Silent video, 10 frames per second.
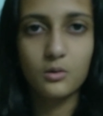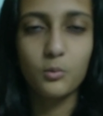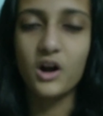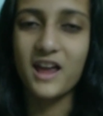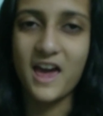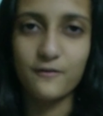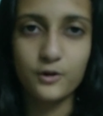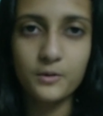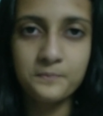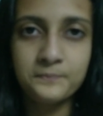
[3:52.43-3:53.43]

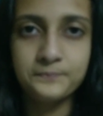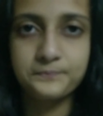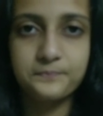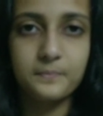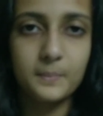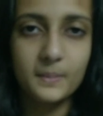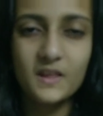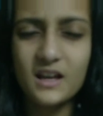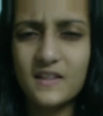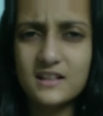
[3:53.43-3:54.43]
whatever,
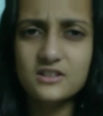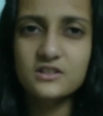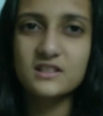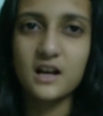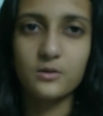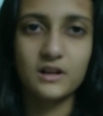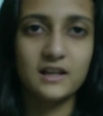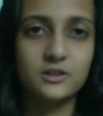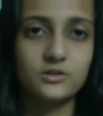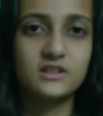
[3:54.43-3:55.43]
and that's gonna sound
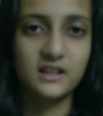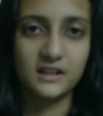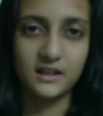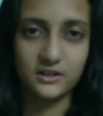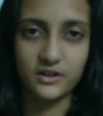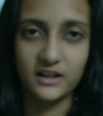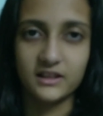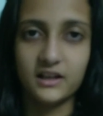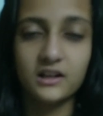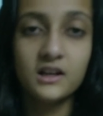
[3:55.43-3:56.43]
like you're singing it right
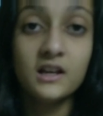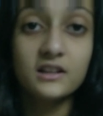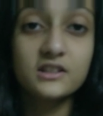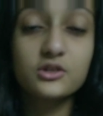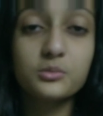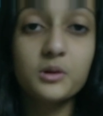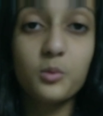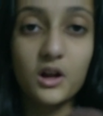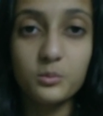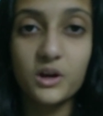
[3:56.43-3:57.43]
there. This could be
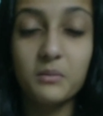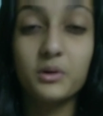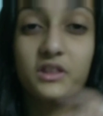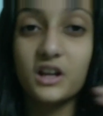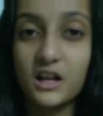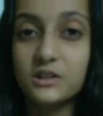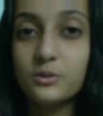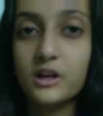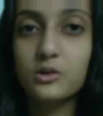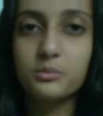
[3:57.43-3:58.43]
one way, but the other
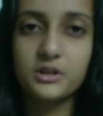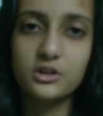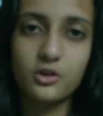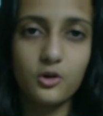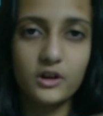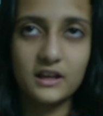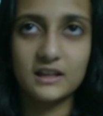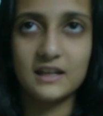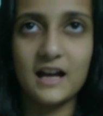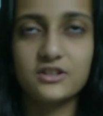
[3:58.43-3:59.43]
way could be you're going
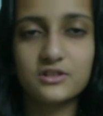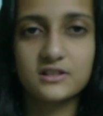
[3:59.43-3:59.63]
in natural